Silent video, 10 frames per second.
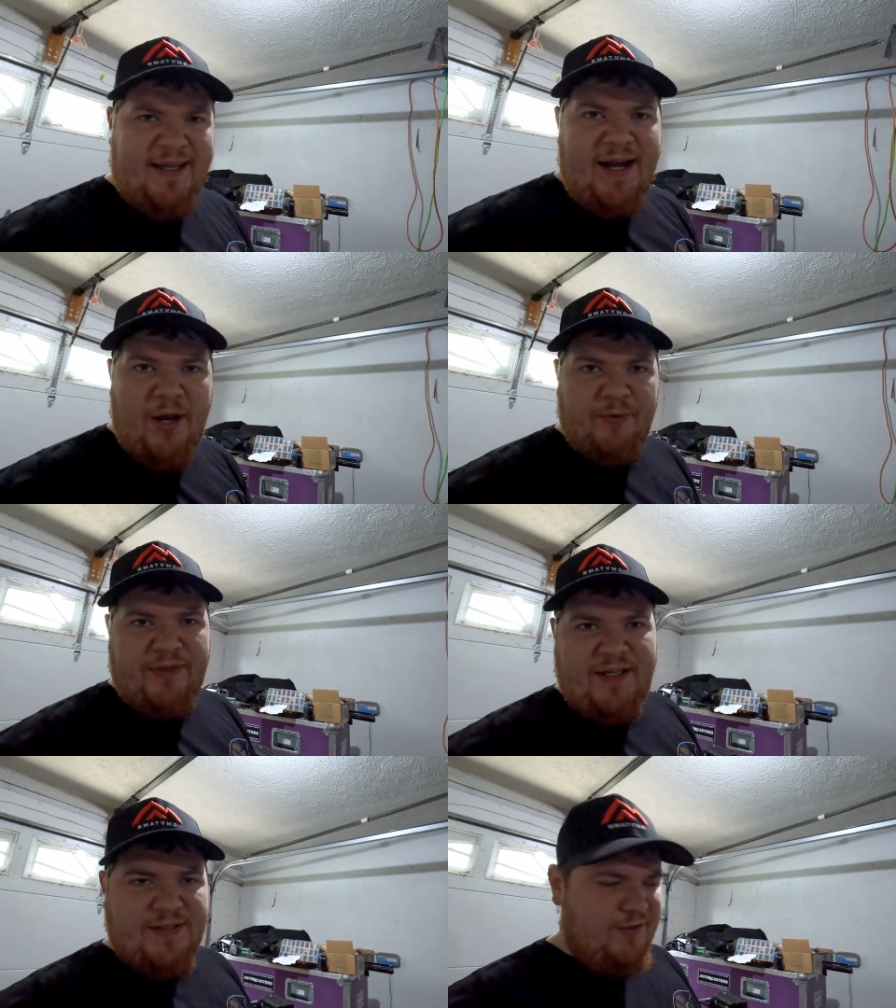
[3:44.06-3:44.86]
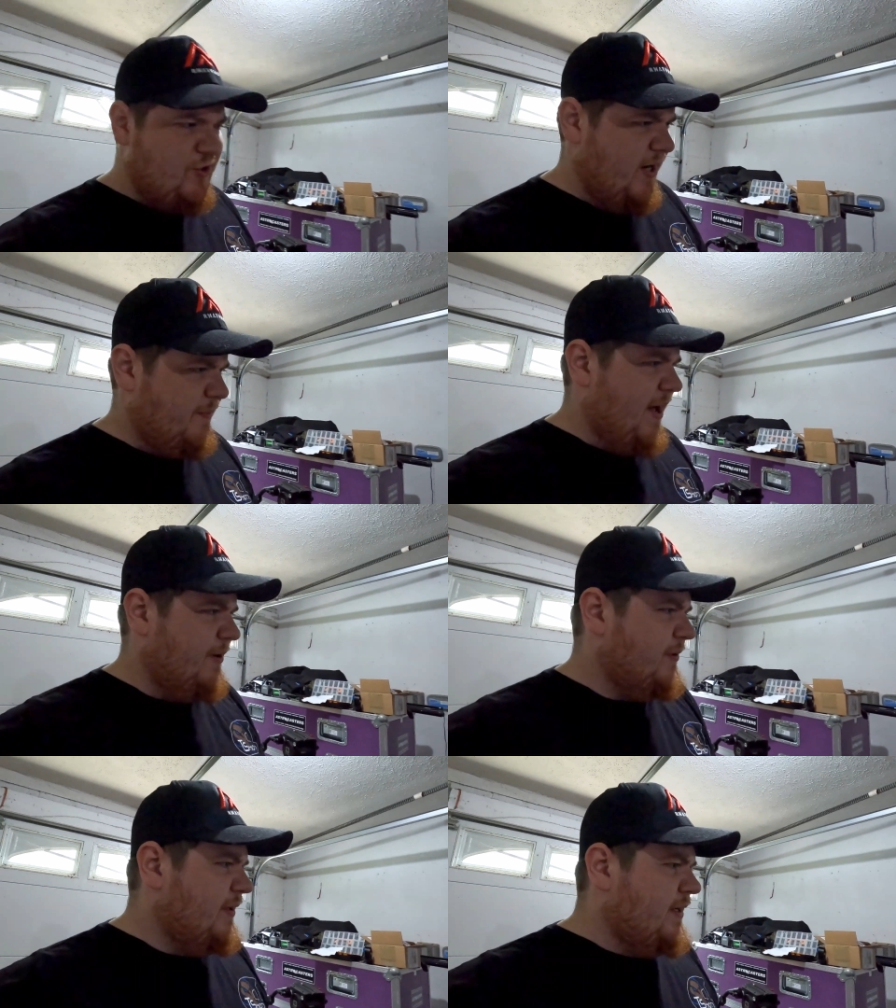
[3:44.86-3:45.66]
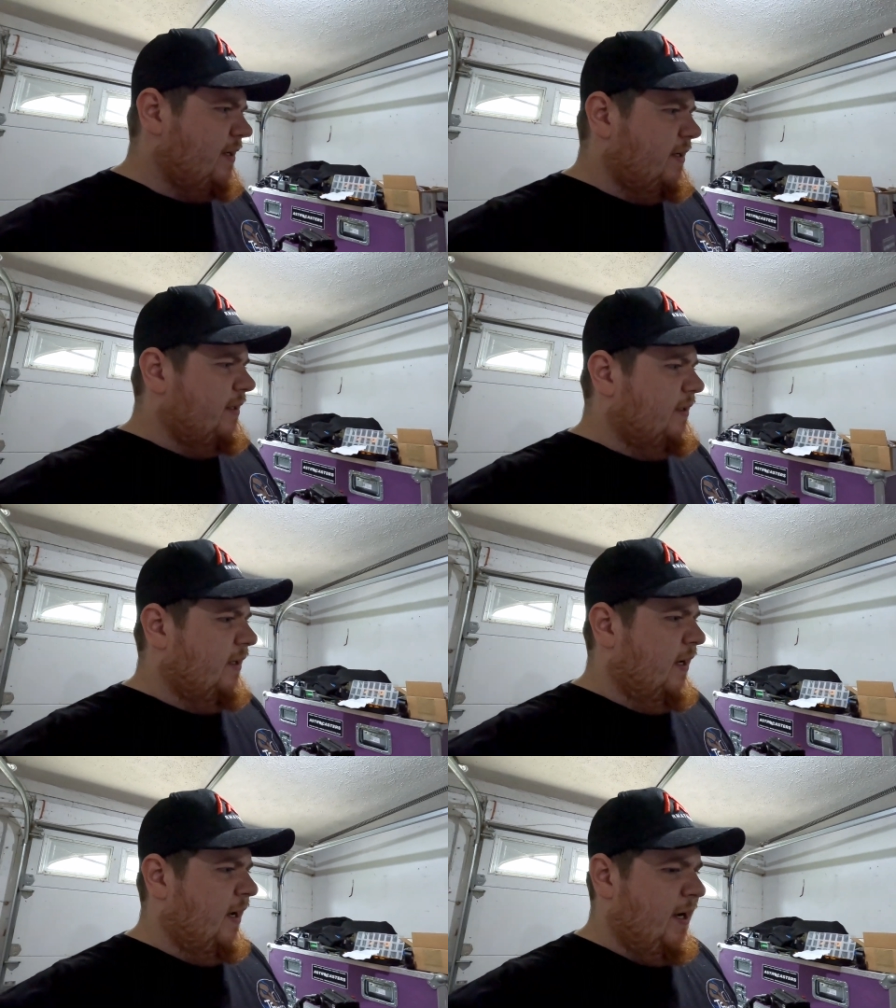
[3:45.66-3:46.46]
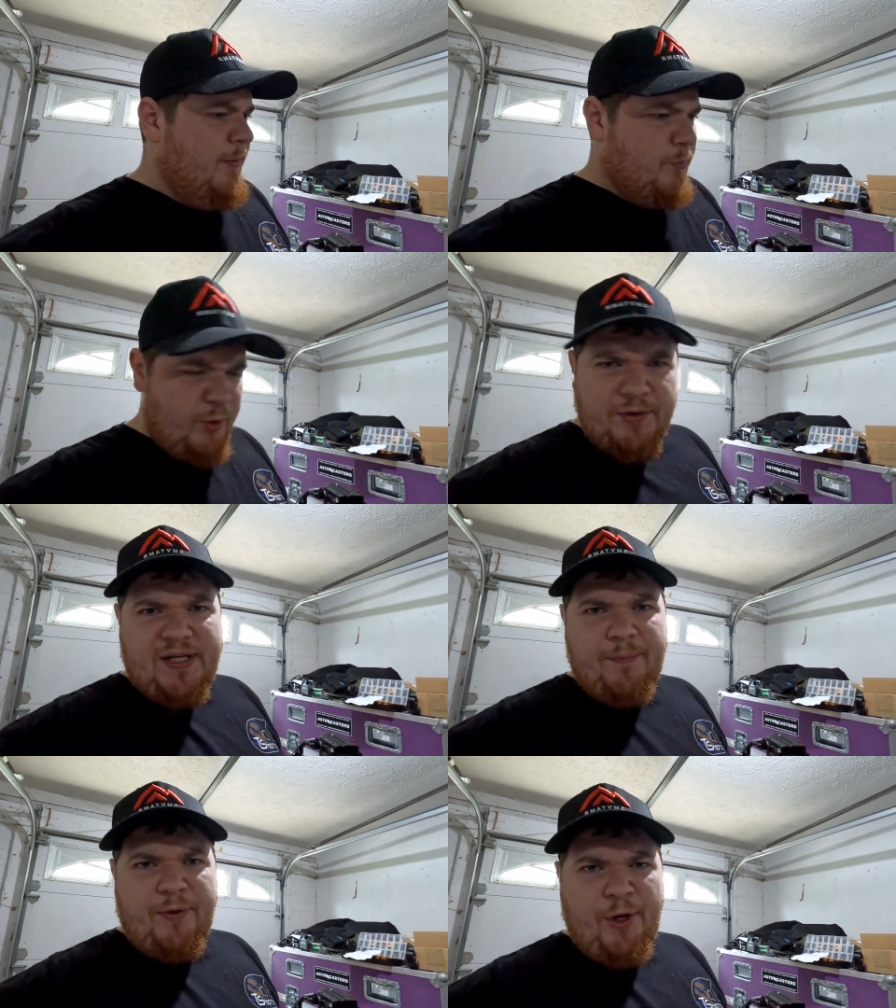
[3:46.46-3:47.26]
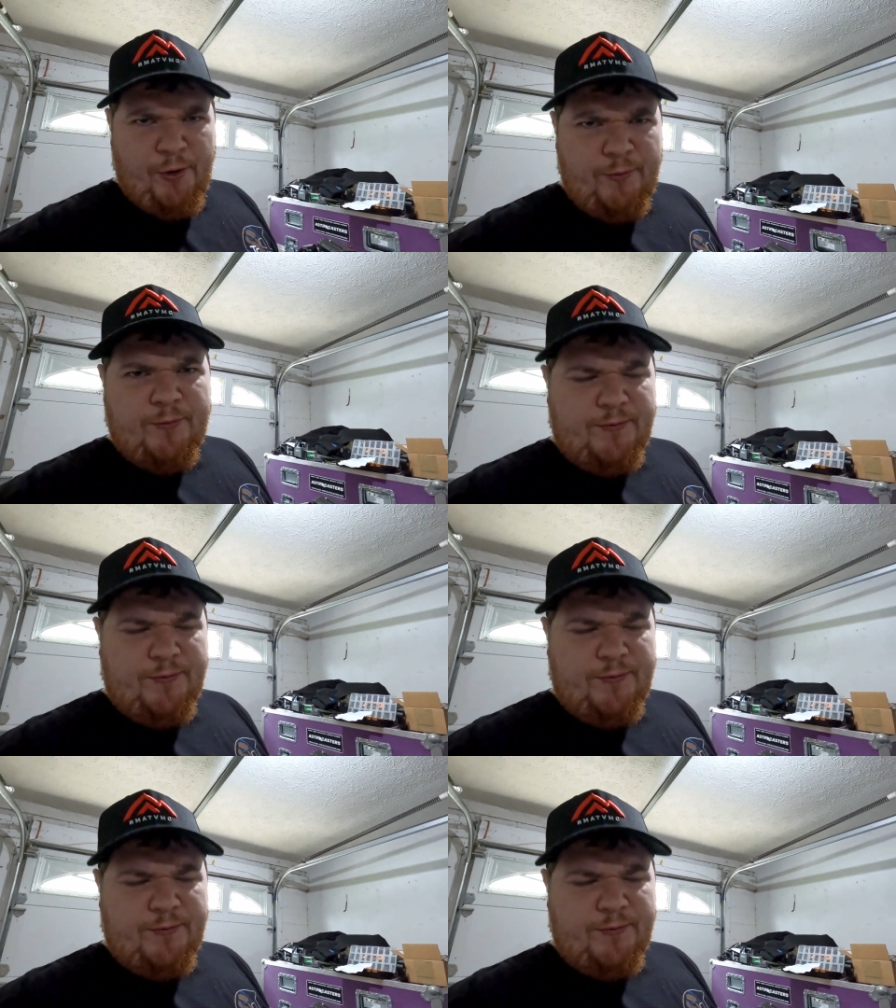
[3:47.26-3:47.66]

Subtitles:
get out with these and check them out. Pro tip though,